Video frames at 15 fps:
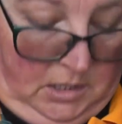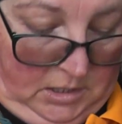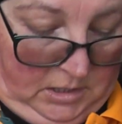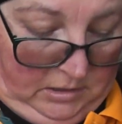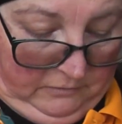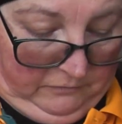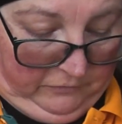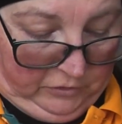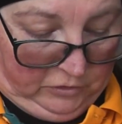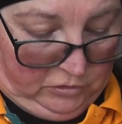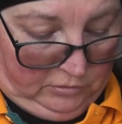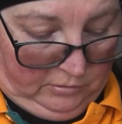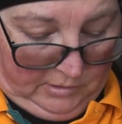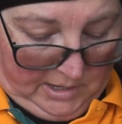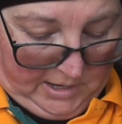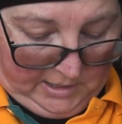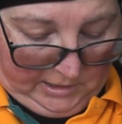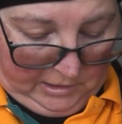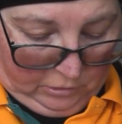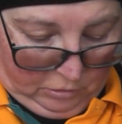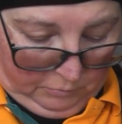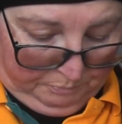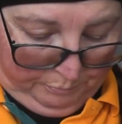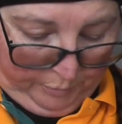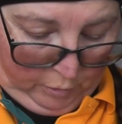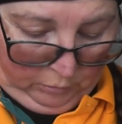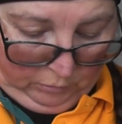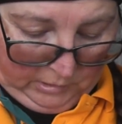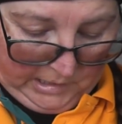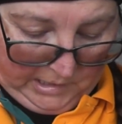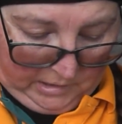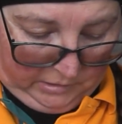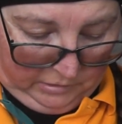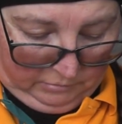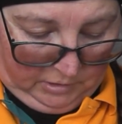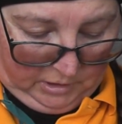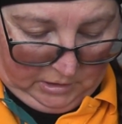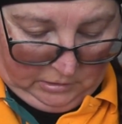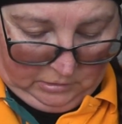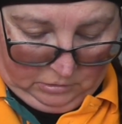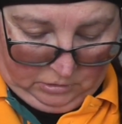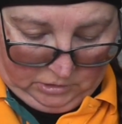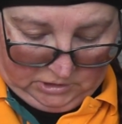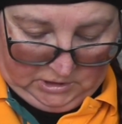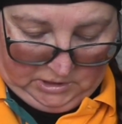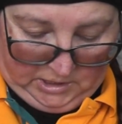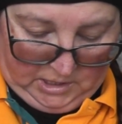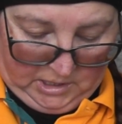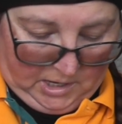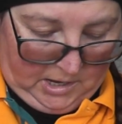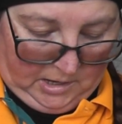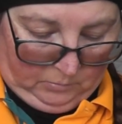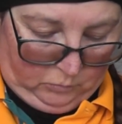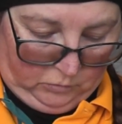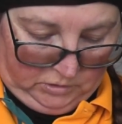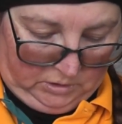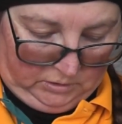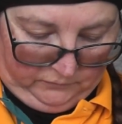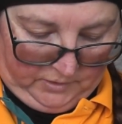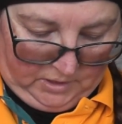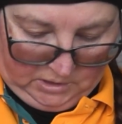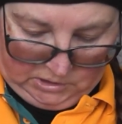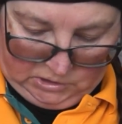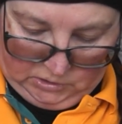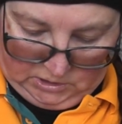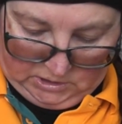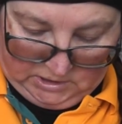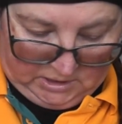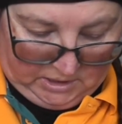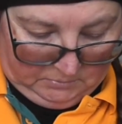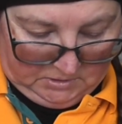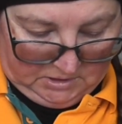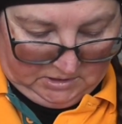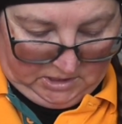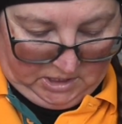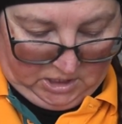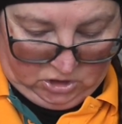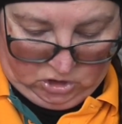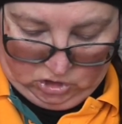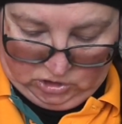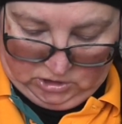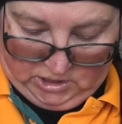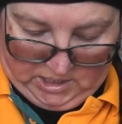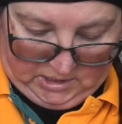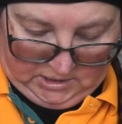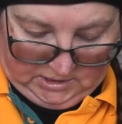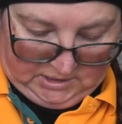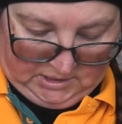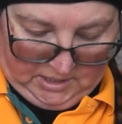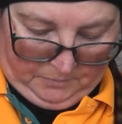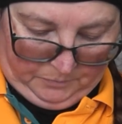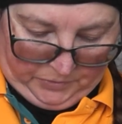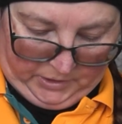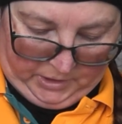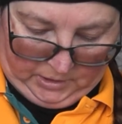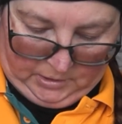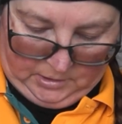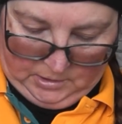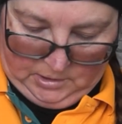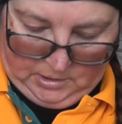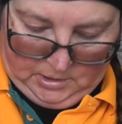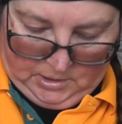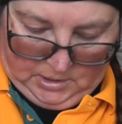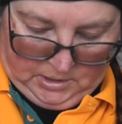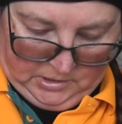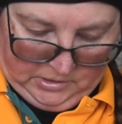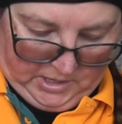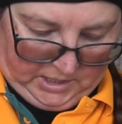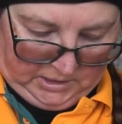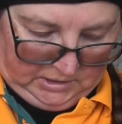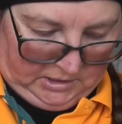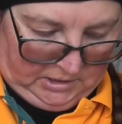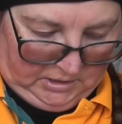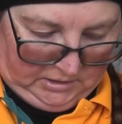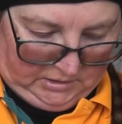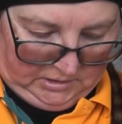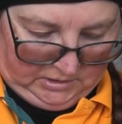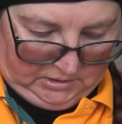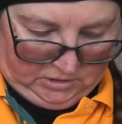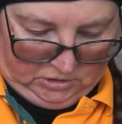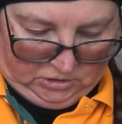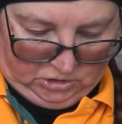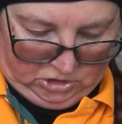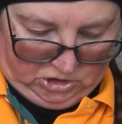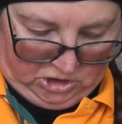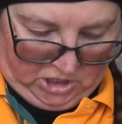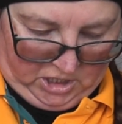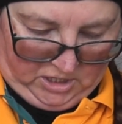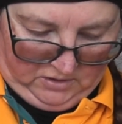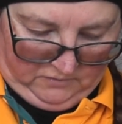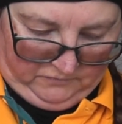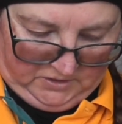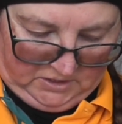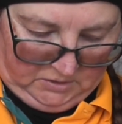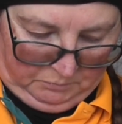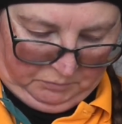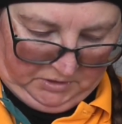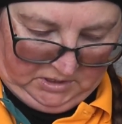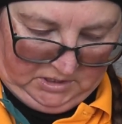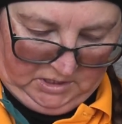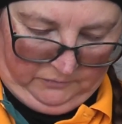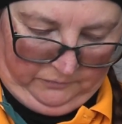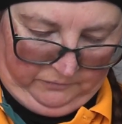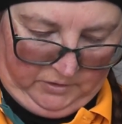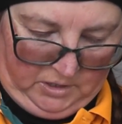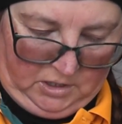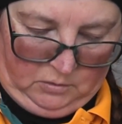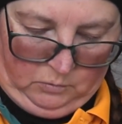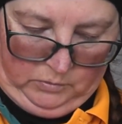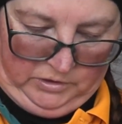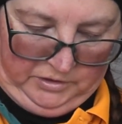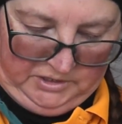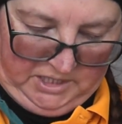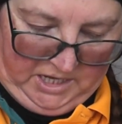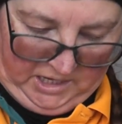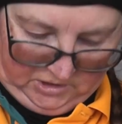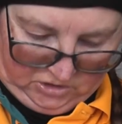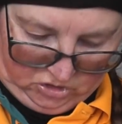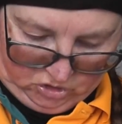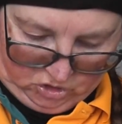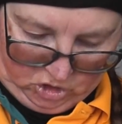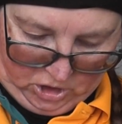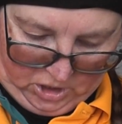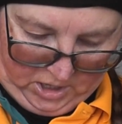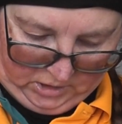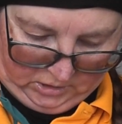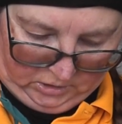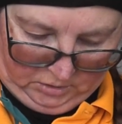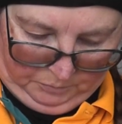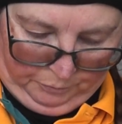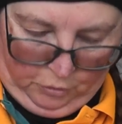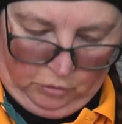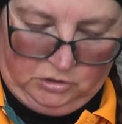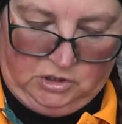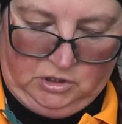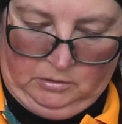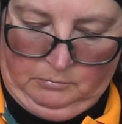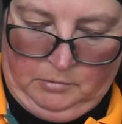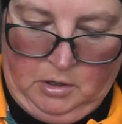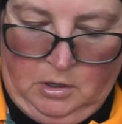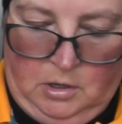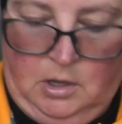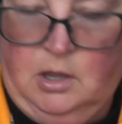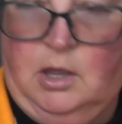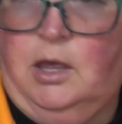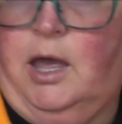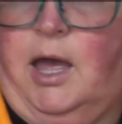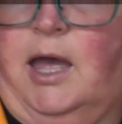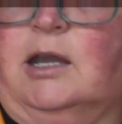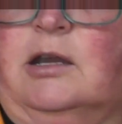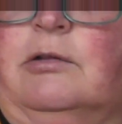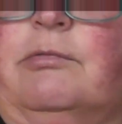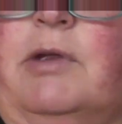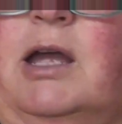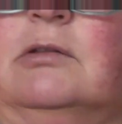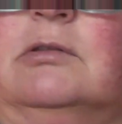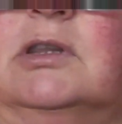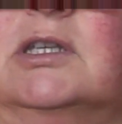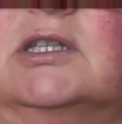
if you do like bowl lathering a lot, then I would advise you at some stage to get something that is shave specific with texture at the bottom and around the